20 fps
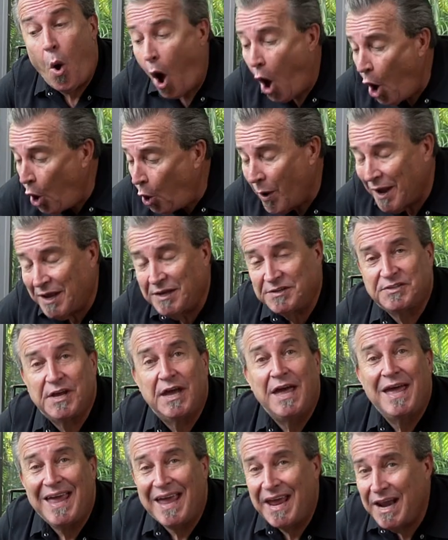always,
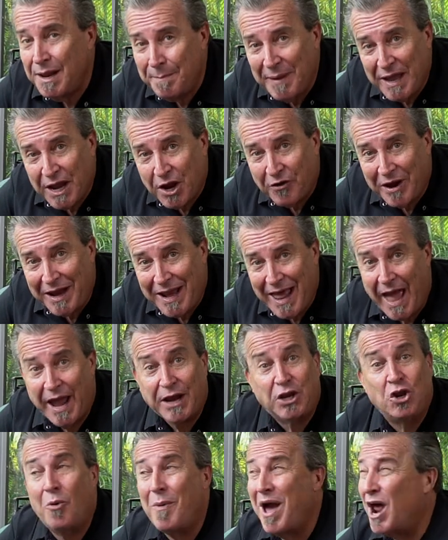in a Big Green Egg,
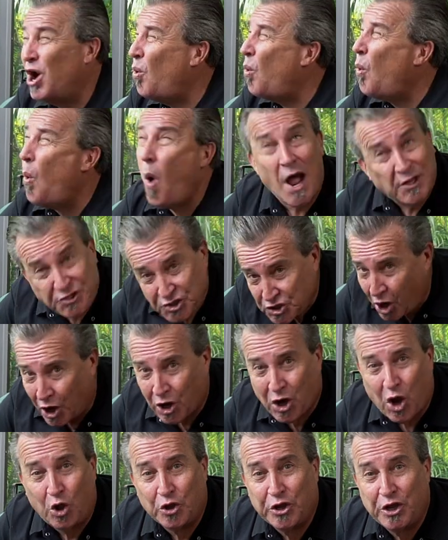no matter what
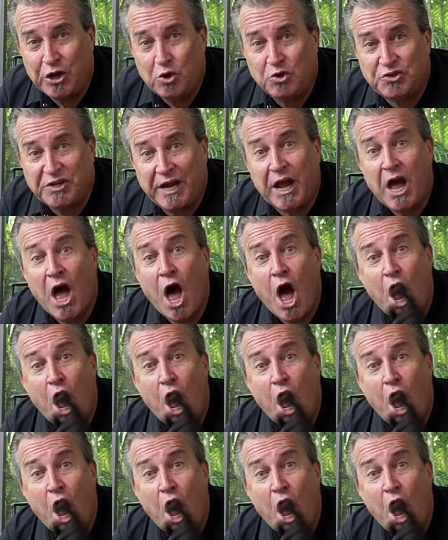charcoal you're using,